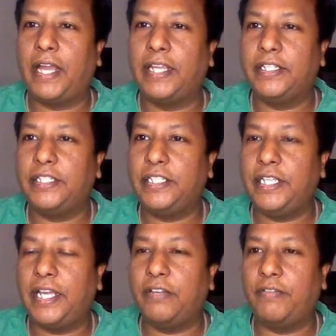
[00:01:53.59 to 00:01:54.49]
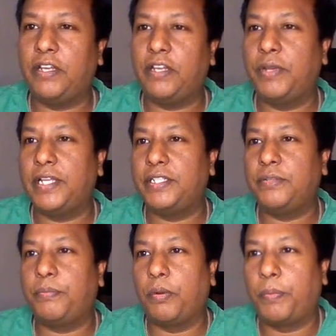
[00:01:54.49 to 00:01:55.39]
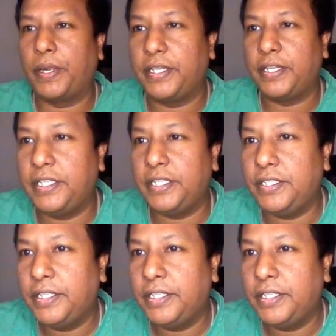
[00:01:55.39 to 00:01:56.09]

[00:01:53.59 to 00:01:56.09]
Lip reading: ID and value as properties,